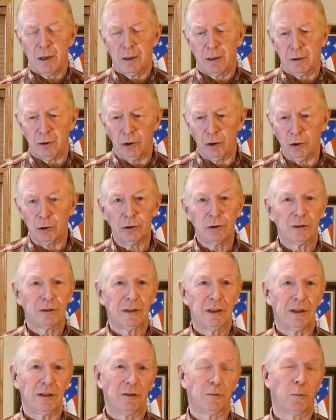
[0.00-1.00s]
use
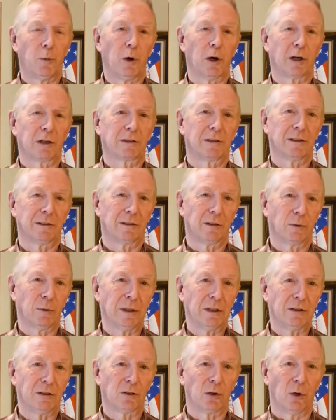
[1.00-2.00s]
these books as a
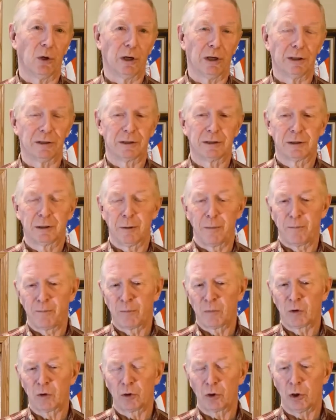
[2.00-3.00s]
resource.
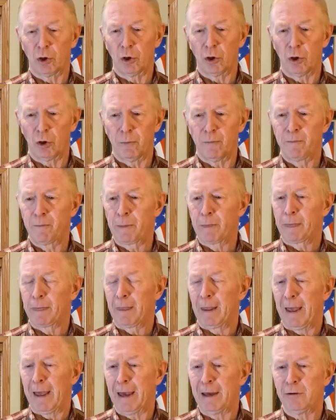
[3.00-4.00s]
So
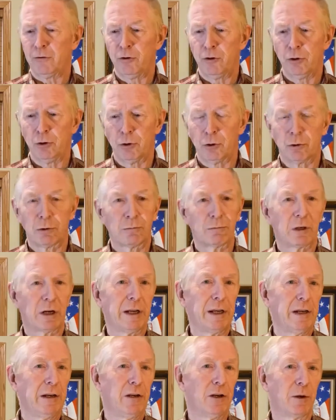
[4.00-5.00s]
as you
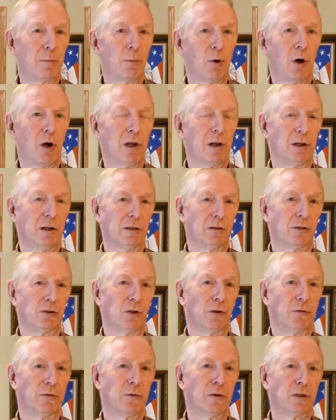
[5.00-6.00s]
clean your boilers
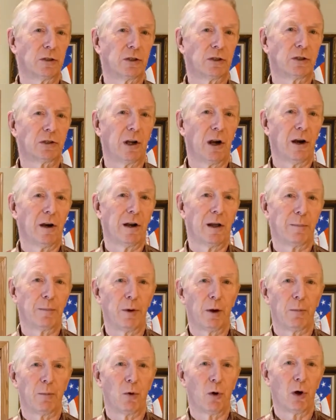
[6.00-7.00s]
or first start up
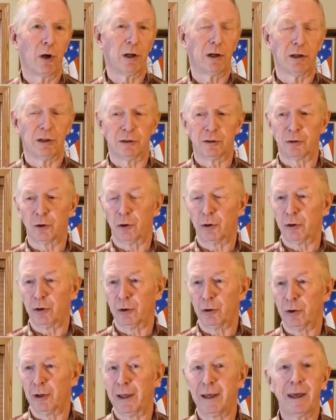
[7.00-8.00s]
your boilers or
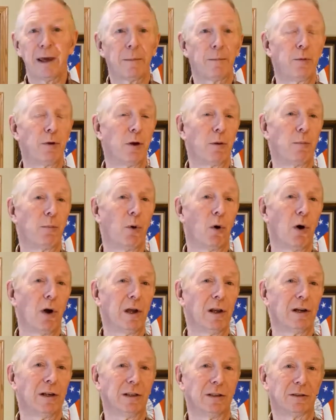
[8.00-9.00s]
you lay up your
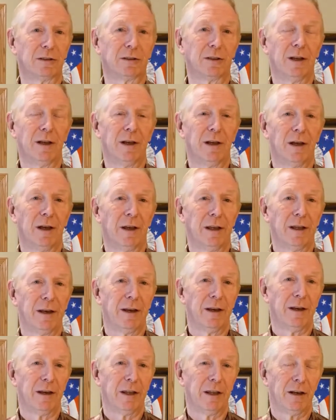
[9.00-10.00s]
boilers
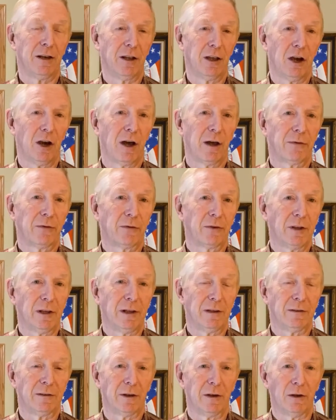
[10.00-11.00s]
in, in the off
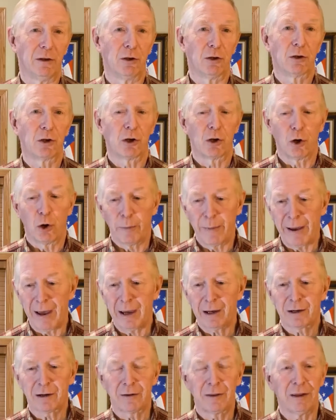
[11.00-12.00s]
season, you can go
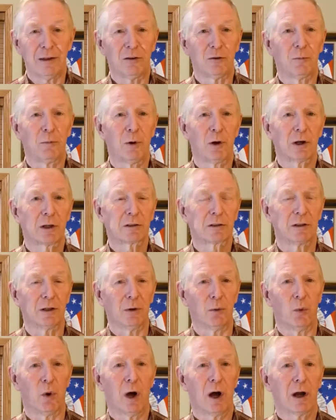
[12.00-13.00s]
back to these books
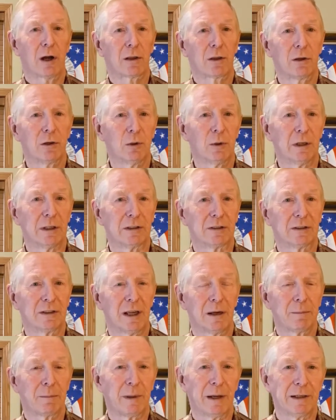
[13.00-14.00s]
and walk through it
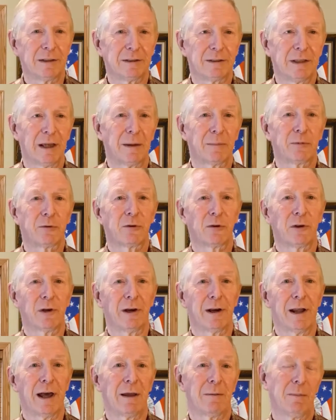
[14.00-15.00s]
step by step so you're
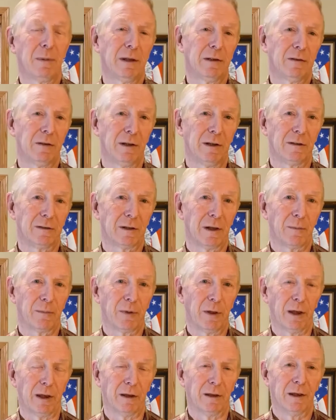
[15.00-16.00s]
not missing
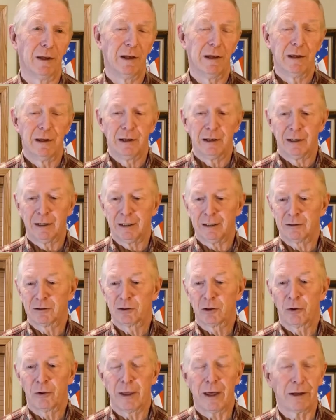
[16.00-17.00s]
something and
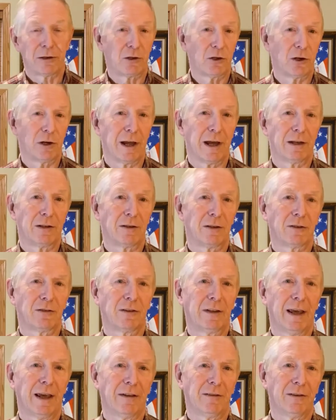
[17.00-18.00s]
so that you're not just
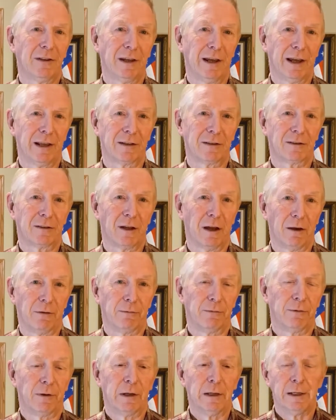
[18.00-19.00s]
guessing at
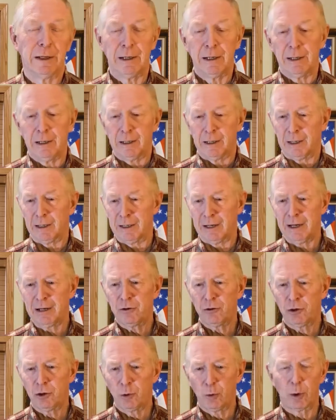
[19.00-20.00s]
stuff.
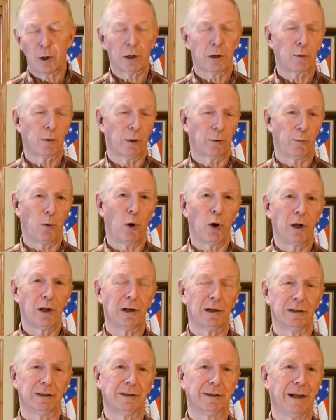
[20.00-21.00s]
Unless you work with
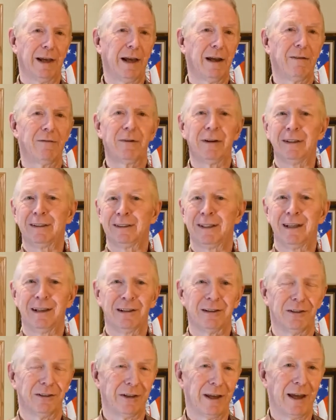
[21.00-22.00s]
boilers every
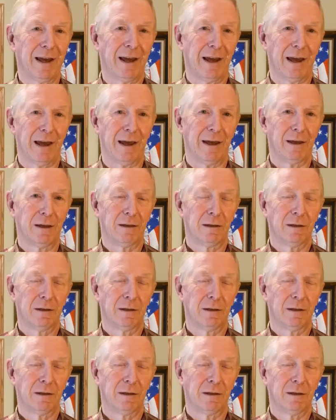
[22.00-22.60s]
single day,